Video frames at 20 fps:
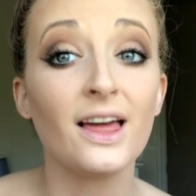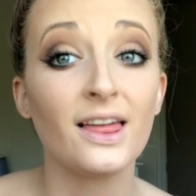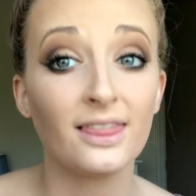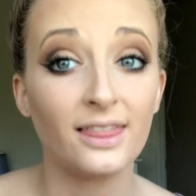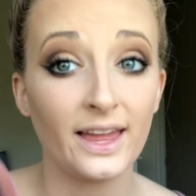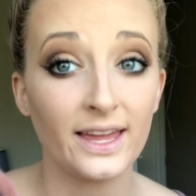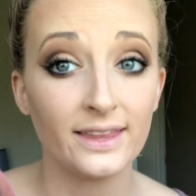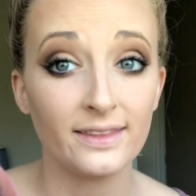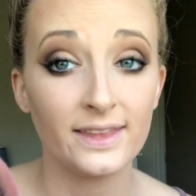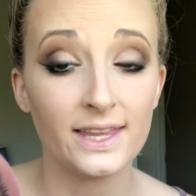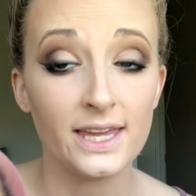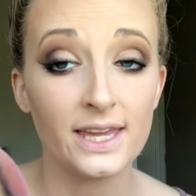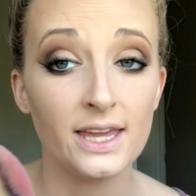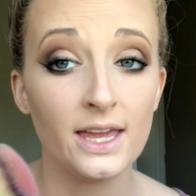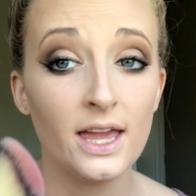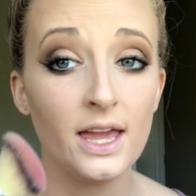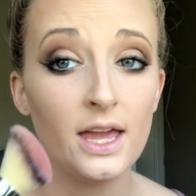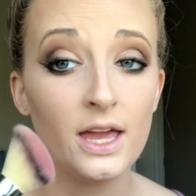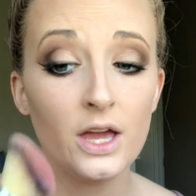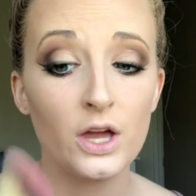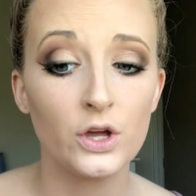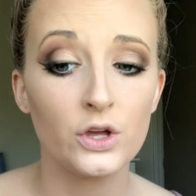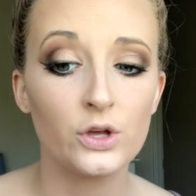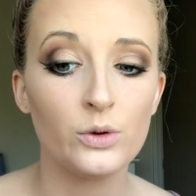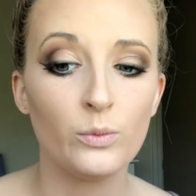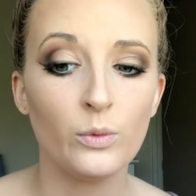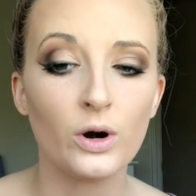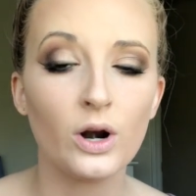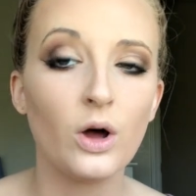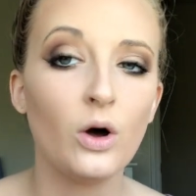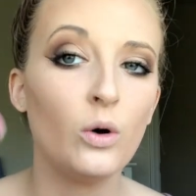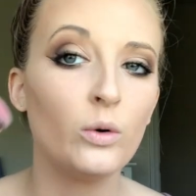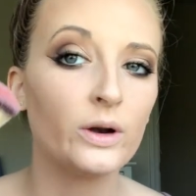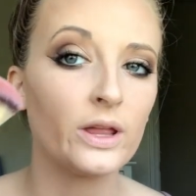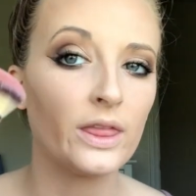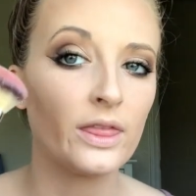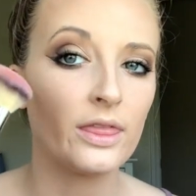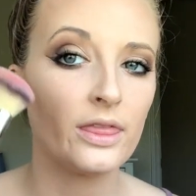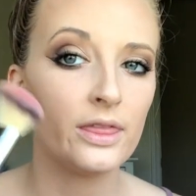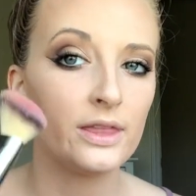lightly, you want to hold
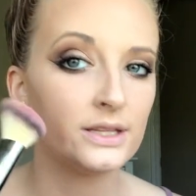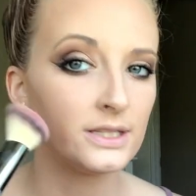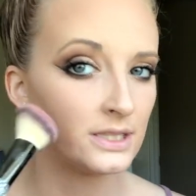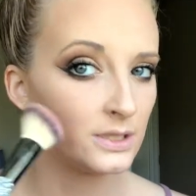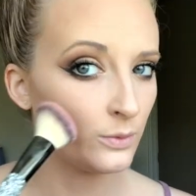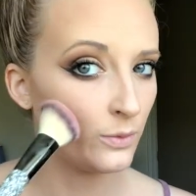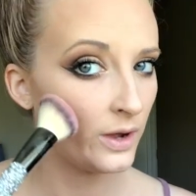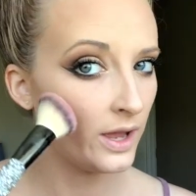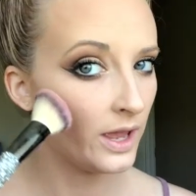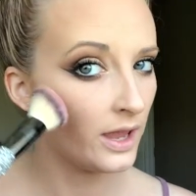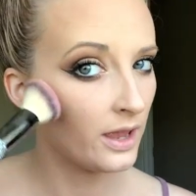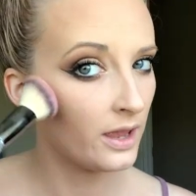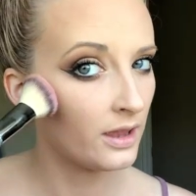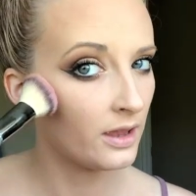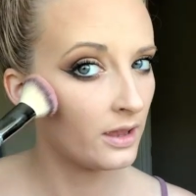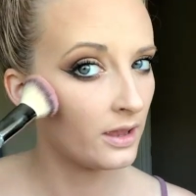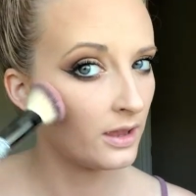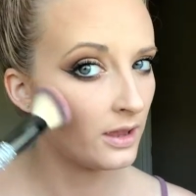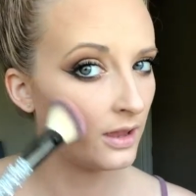it this way